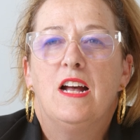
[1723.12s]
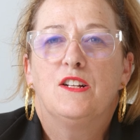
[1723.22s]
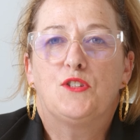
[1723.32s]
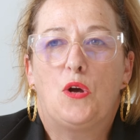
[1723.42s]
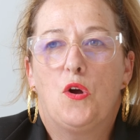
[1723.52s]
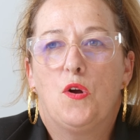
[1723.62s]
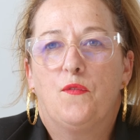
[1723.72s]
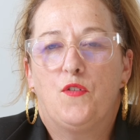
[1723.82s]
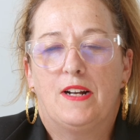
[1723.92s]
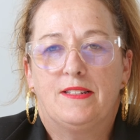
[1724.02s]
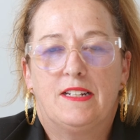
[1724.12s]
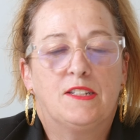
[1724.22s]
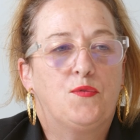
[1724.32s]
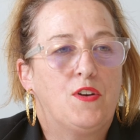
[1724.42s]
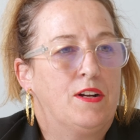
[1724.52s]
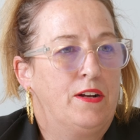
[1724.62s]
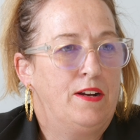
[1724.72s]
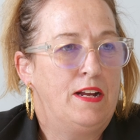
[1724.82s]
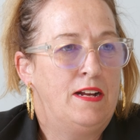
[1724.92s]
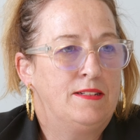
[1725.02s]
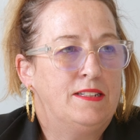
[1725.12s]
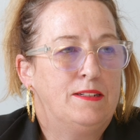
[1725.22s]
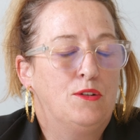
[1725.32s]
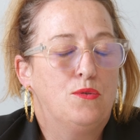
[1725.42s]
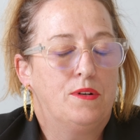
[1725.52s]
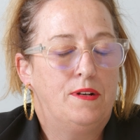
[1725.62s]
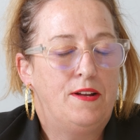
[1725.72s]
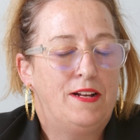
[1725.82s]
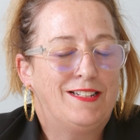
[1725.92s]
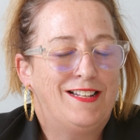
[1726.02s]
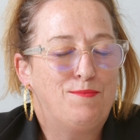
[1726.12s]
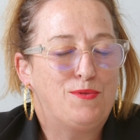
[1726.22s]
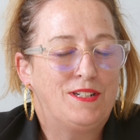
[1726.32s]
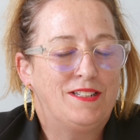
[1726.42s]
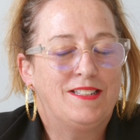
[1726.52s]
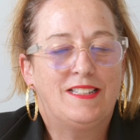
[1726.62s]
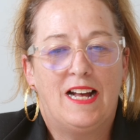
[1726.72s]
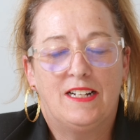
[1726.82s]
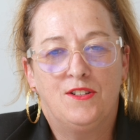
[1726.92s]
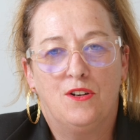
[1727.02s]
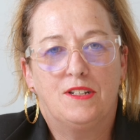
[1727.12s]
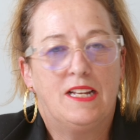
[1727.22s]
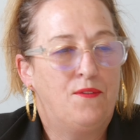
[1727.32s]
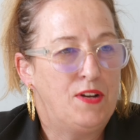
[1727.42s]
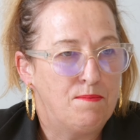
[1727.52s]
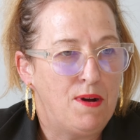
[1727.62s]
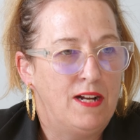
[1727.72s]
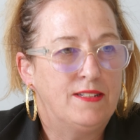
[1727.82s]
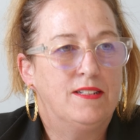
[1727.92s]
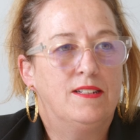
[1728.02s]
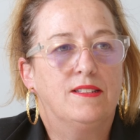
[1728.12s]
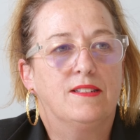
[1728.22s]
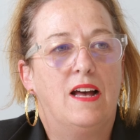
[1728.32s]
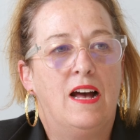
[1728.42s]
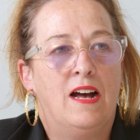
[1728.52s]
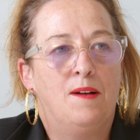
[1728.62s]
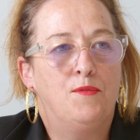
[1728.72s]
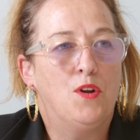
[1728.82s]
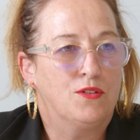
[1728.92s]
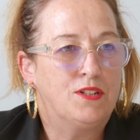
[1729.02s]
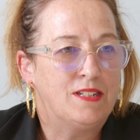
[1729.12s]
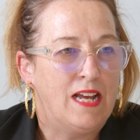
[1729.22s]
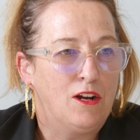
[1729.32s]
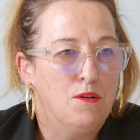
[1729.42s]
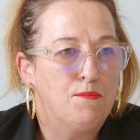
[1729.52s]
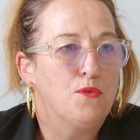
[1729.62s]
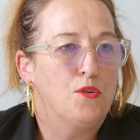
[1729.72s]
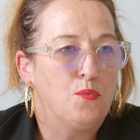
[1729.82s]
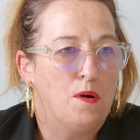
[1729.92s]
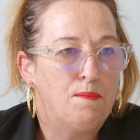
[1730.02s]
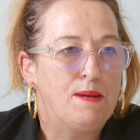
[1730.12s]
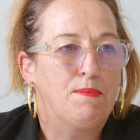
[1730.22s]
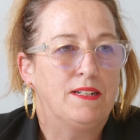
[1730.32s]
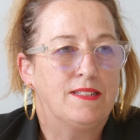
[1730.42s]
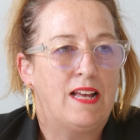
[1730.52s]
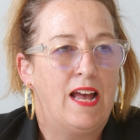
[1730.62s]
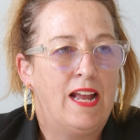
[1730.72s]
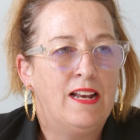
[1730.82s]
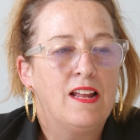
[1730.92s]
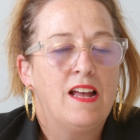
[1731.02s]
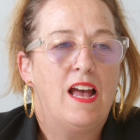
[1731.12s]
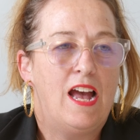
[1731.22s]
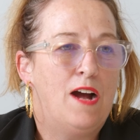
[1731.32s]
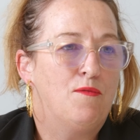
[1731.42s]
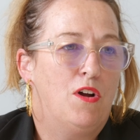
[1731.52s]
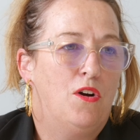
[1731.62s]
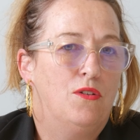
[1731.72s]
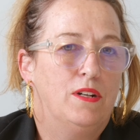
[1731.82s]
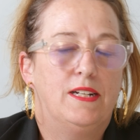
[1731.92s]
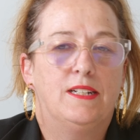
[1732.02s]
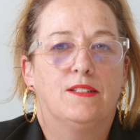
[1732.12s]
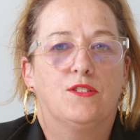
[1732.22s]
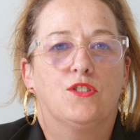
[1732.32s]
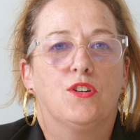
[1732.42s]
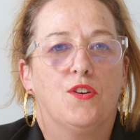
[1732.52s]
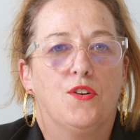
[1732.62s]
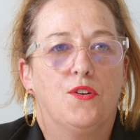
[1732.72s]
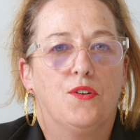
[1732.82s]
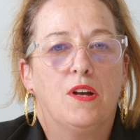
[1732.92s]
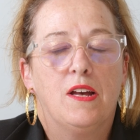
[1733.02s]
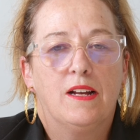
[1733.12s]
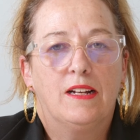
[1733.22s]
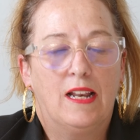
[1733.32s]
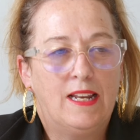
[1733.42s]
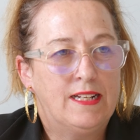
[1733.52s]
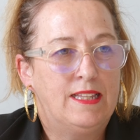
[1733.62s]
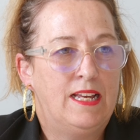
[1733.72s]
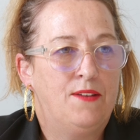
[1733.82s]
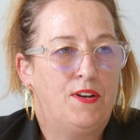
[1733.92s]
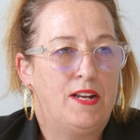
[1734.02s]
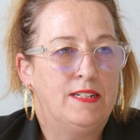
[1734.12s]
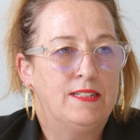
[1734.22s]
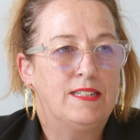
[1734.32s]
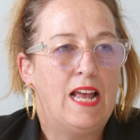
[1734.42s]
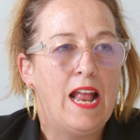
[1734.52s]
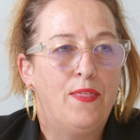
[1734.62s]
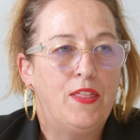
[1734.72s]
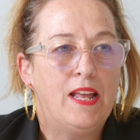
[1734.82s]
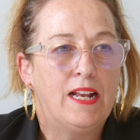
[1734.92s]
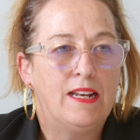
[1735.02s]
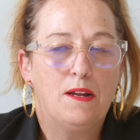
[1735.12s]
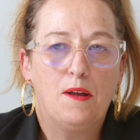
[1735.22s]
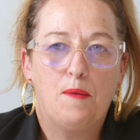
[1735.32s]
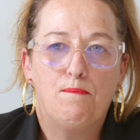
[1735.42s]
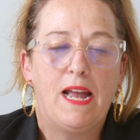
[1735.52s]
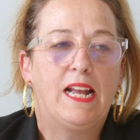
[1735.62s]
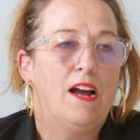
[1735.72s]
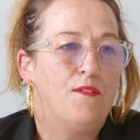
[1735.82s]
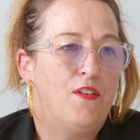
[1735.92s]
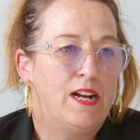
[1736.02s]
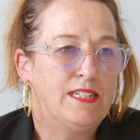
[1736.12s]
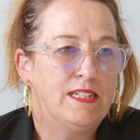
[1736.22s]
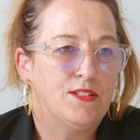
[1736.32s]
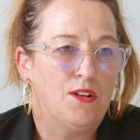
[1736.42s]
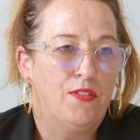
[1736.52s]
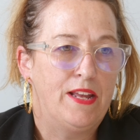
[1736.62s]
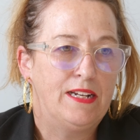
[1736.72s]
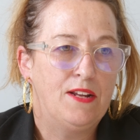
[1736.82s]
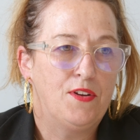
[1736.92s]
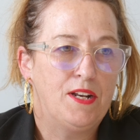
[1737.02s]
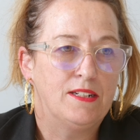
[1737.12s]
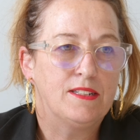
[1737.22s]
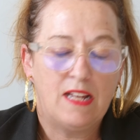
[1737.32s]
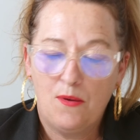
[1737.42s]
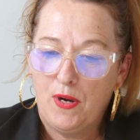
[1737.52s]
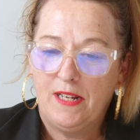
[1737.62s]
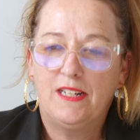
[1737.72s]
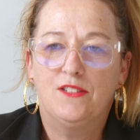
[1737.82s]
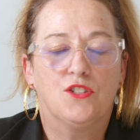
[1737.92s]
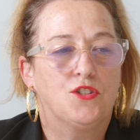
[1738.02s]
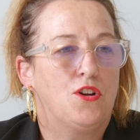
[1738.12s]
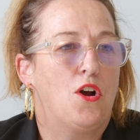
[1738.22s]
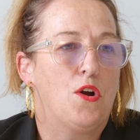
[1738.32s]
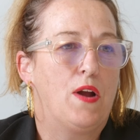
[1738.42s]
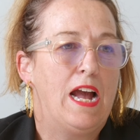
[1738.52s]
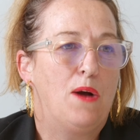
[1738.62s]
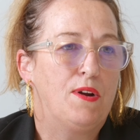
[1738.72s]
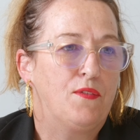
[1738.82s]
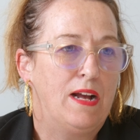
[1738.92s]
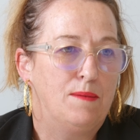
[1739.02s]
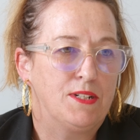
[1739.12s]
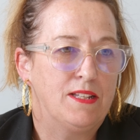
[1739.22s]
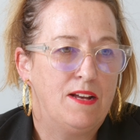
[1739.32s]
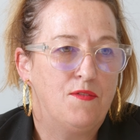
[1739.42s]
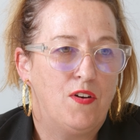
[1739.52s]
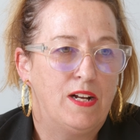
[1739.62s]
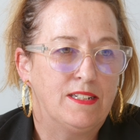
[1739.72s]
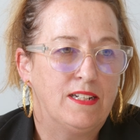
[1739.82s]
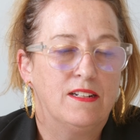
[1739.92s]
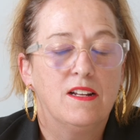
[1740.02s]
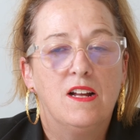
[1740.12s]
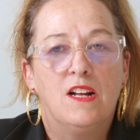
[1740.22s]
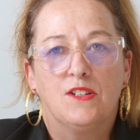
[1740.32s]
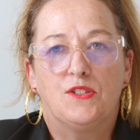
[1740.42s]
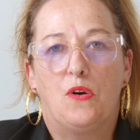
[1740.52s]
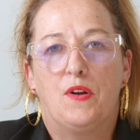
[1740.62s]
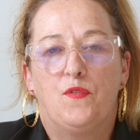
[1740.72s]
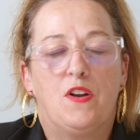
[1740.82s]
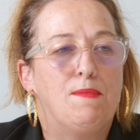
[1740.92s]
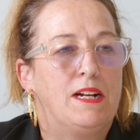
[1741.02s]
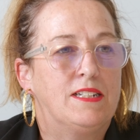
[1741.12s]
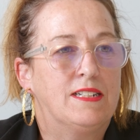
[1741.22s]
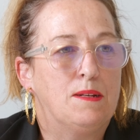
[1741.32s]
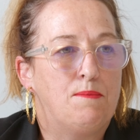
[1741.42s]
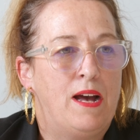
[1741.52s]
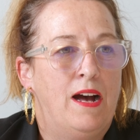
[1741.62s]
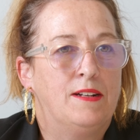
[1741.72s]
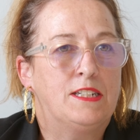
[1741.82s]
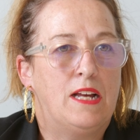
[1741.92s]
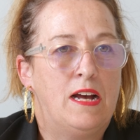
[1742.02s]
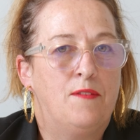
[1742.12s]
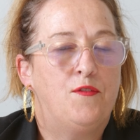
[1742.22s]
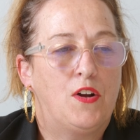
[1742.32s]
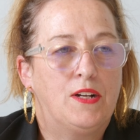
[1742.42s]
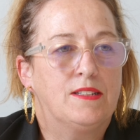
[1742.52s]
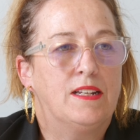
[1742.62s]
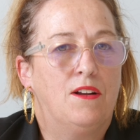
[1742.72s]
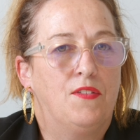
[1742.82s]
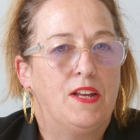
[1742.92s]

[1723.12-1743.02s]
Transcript: So for us, it is very important at the start not to have any biases, not to take on board what people are saying. Our role is to collect the evidence and then make our findings on that evidence. And we need to show how we've come to that finding. So it very much is about focusing on